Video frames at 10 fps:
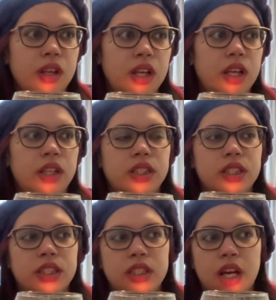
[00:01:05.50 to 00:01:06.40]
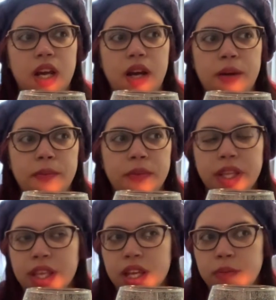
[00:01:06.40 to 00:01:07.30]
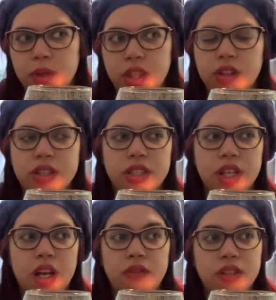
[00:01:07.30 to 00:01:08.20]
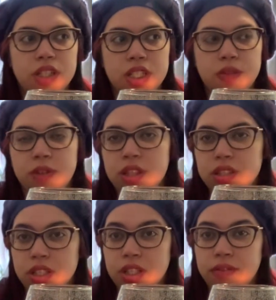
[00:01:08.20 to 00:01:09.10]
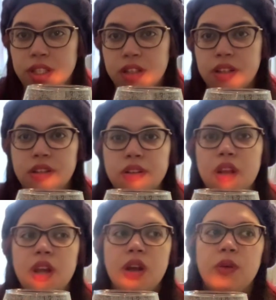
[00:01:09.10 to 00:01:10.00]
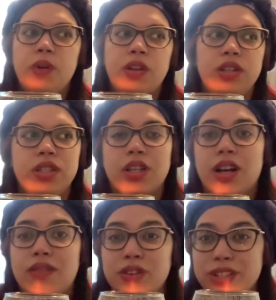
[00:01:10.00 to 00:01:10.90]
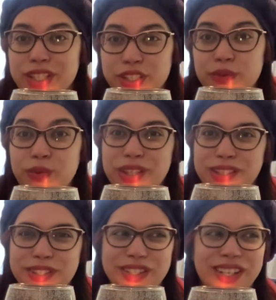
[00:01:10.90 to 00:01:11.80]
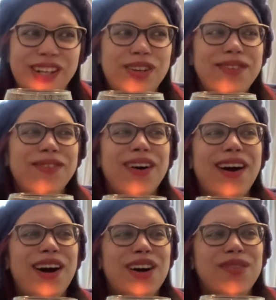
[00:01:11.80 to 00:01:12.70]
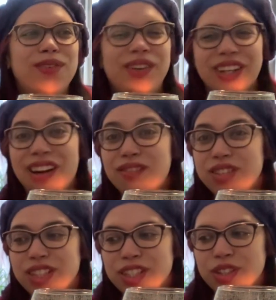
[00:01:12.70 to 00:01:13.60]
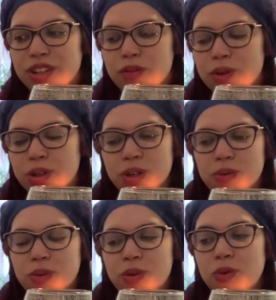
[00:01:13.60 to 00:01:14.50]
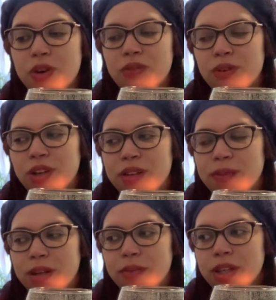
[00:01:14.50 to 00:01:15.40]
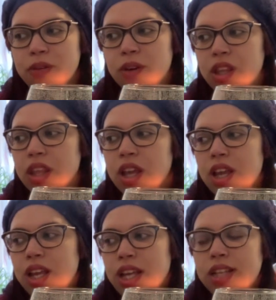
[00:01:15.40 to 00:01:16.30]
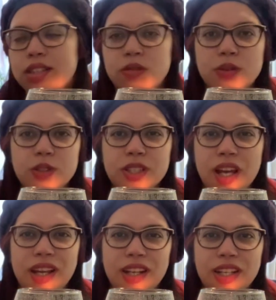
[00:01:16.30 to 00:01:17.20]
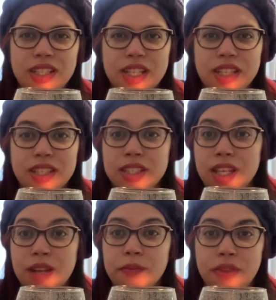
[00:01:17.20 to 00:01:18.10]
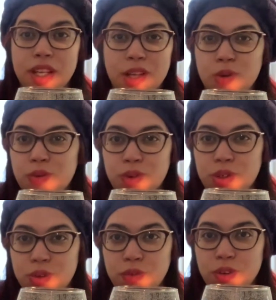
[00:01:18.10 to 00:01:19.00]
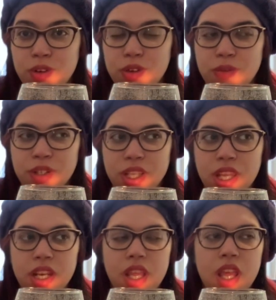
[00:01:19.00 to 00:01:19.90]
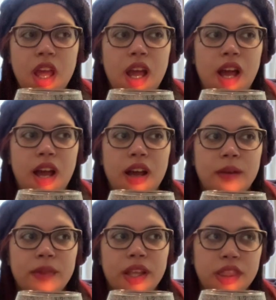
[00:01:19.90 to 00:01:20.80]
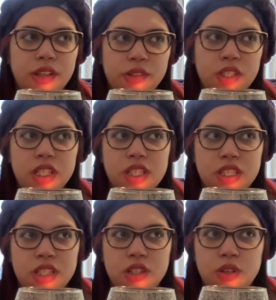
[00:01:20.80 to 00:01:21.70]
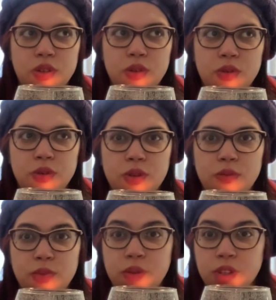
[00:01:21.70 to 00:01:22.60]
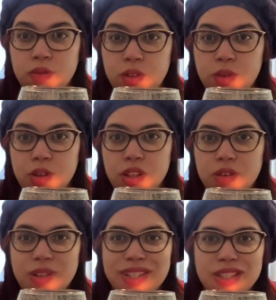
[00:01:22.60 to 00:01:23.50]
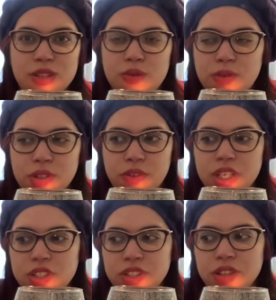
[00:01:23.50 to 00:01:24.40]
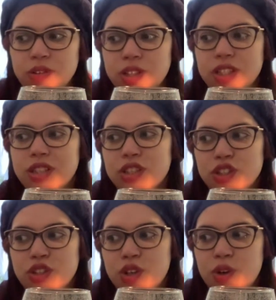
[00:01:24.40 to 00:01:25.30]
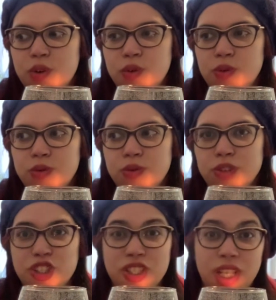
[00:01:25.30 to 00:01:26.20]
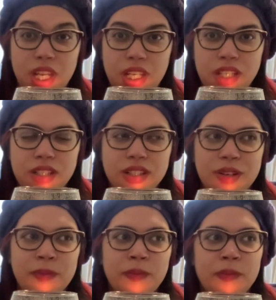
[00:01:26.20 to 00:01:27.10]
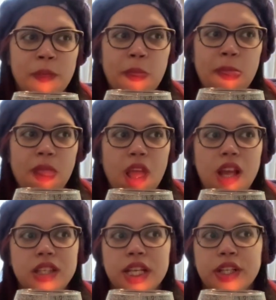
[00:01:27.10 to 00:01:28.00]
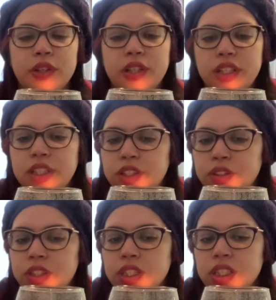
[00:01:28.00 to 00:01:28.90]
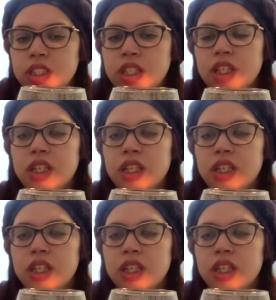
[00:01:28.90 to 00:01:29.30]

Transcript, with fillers: it's um, again whether this is a conversation with a significant other where this is a conversation with yourself um, or a conversation at work or whoever it may be with it's almost kind of it's like the same thing over and over and over again um, and there is no moving forward there is no progression there is no change it's like you're literally